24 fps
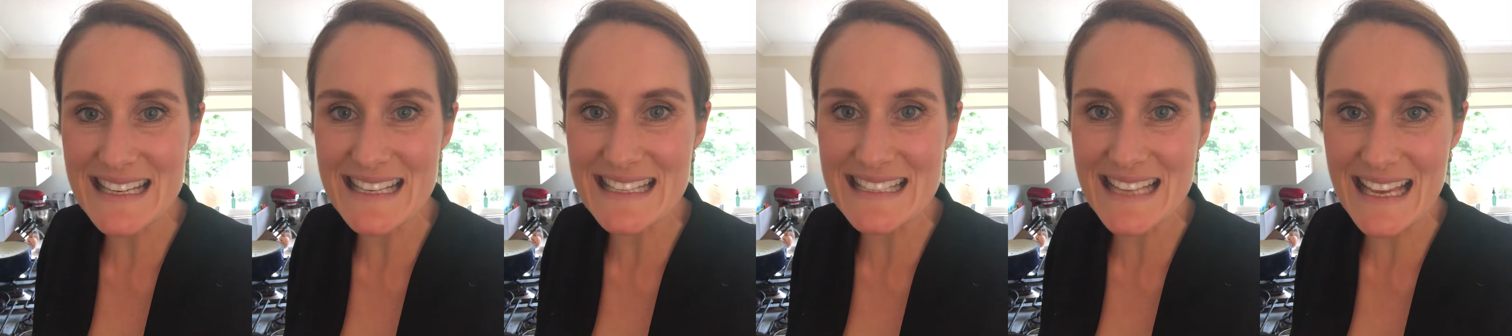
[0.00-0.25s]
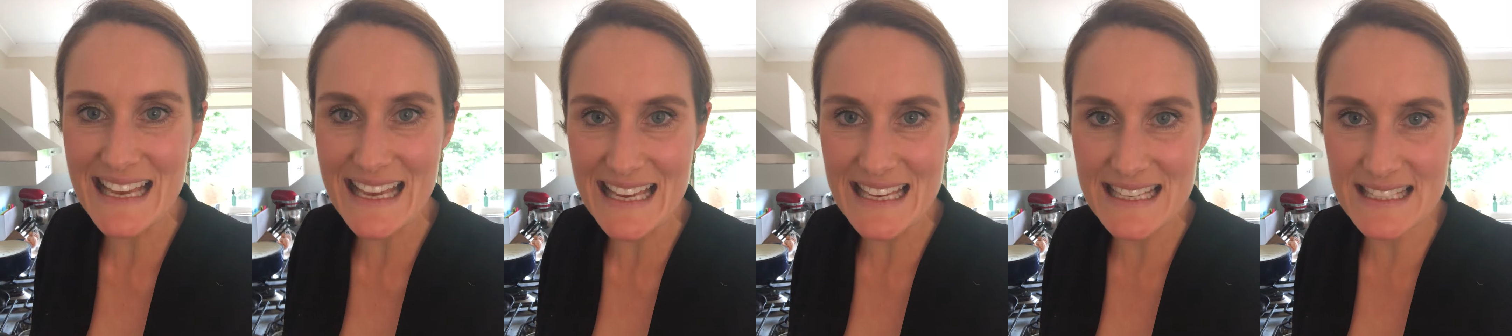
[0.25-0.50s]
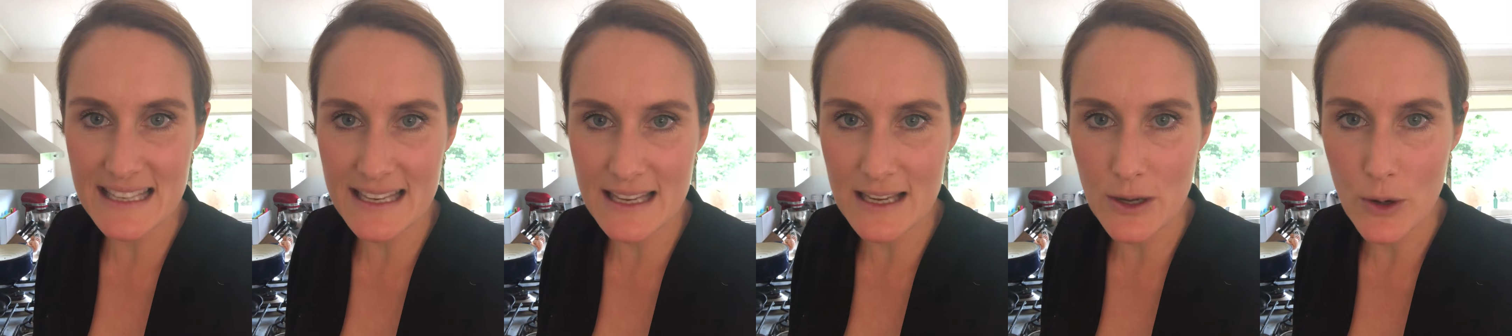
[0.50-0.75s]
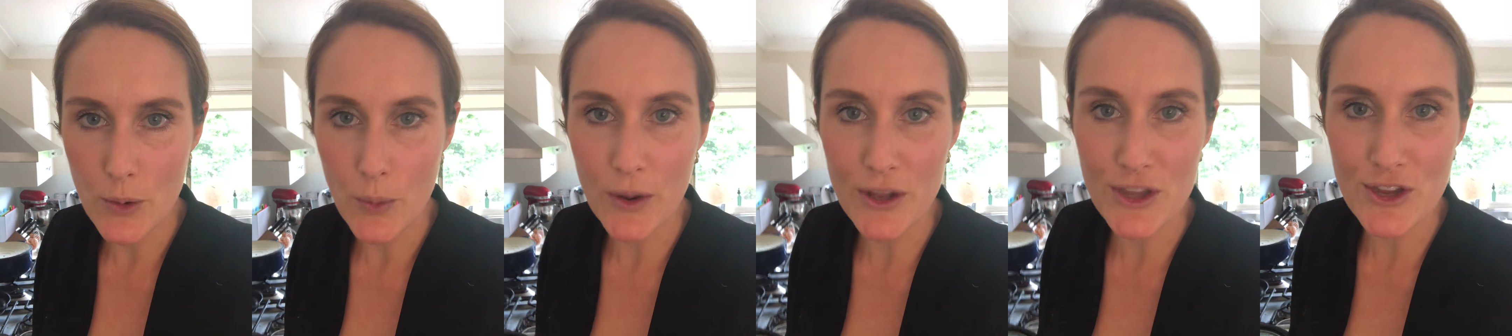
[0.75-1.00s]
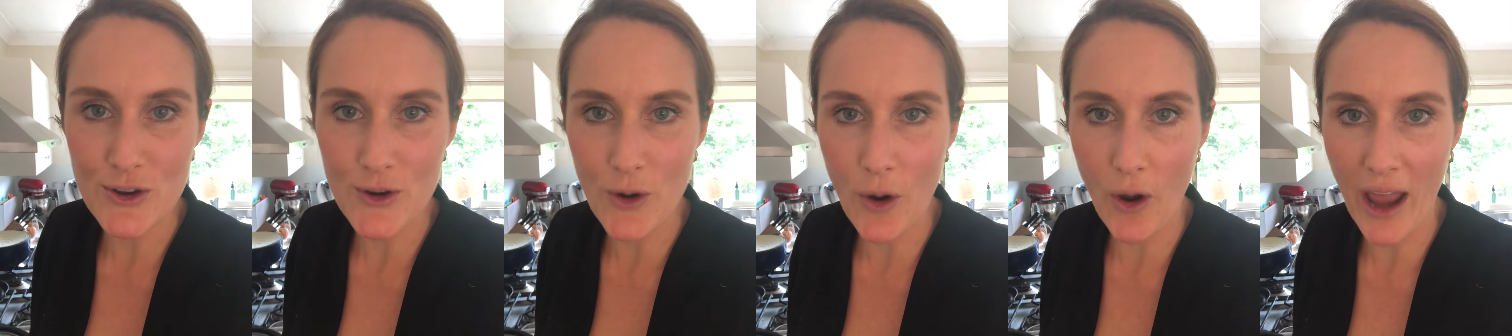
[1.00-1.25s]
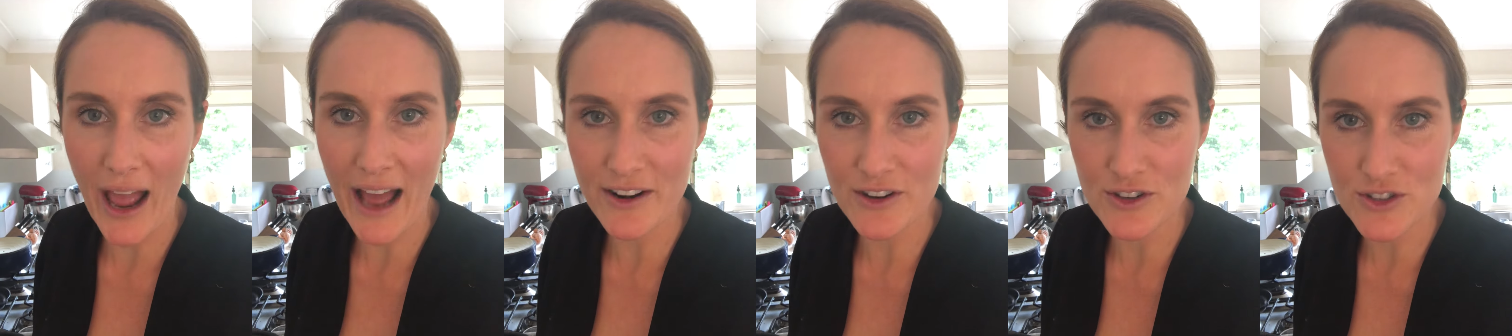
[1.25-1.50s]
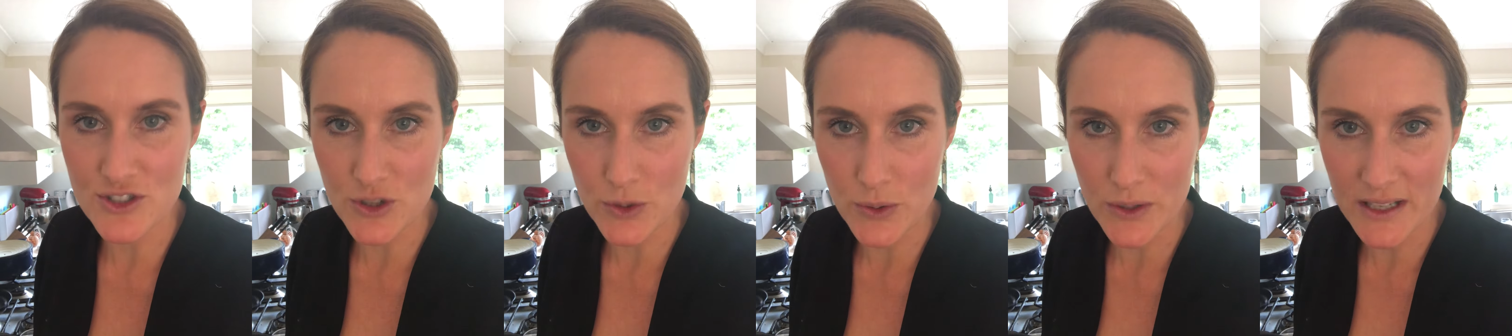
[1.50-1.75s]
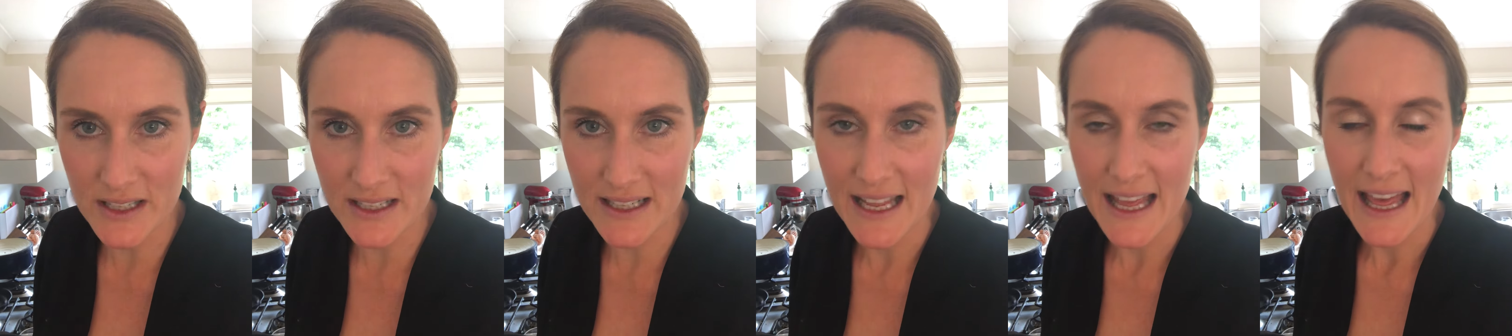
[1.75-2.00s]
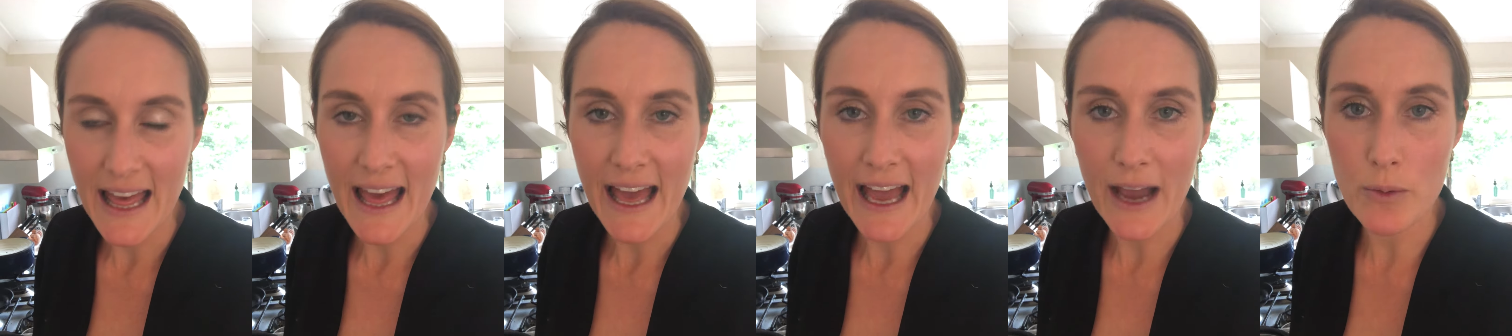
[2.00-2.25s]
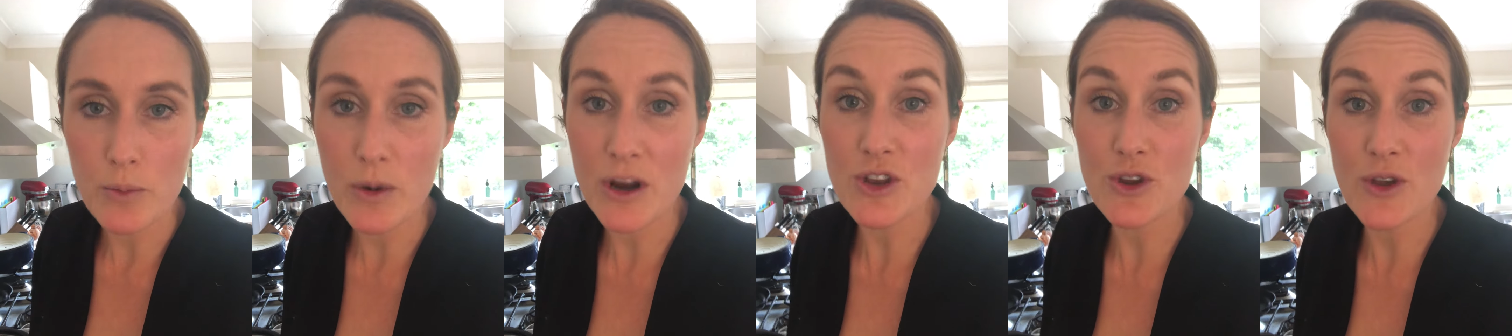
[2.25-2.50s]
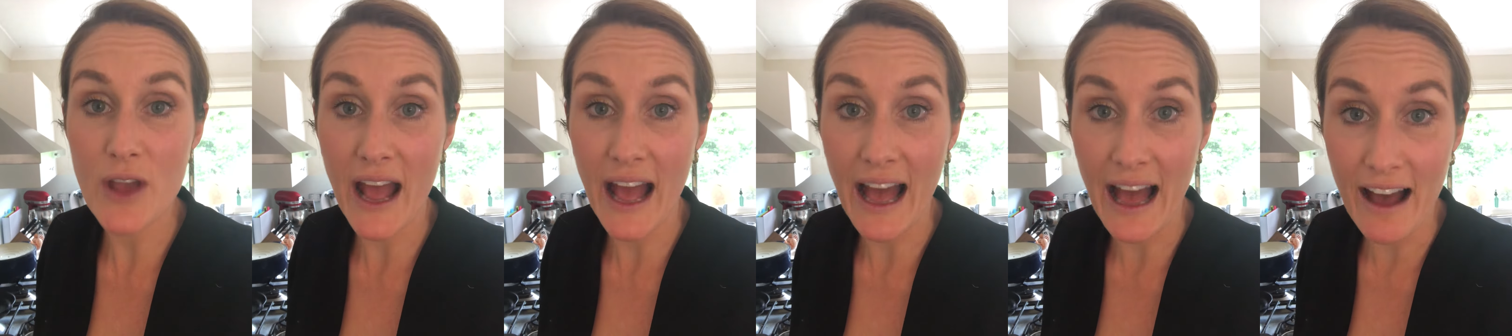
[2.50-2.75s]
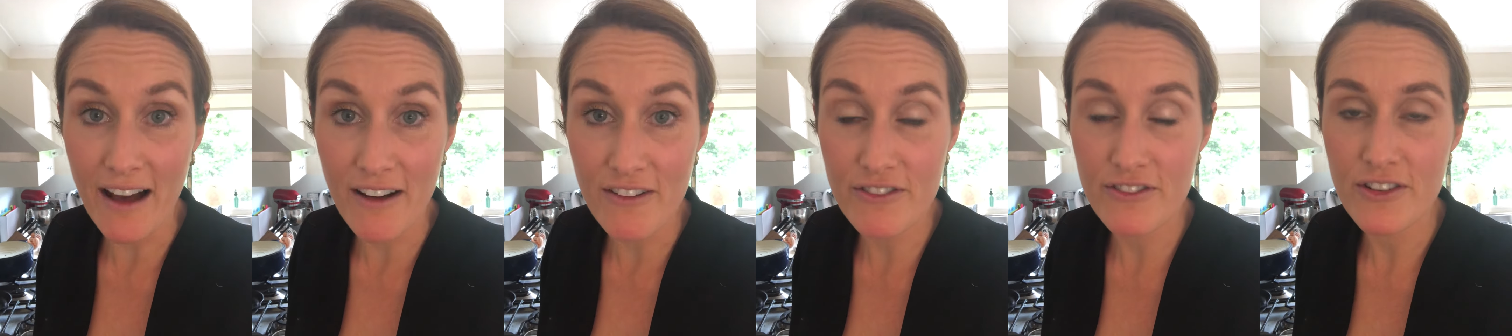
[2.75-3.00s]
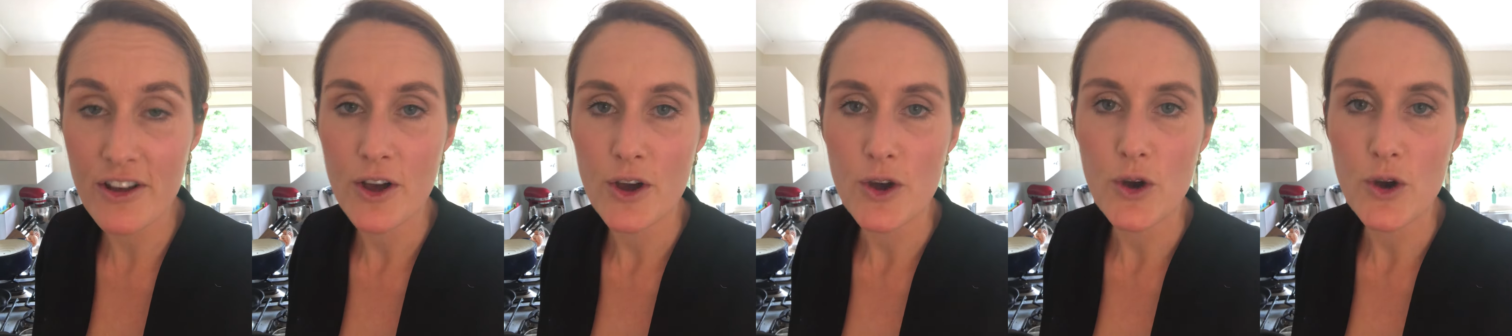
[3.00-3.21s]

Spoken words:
is easy when you know how to do it and when you have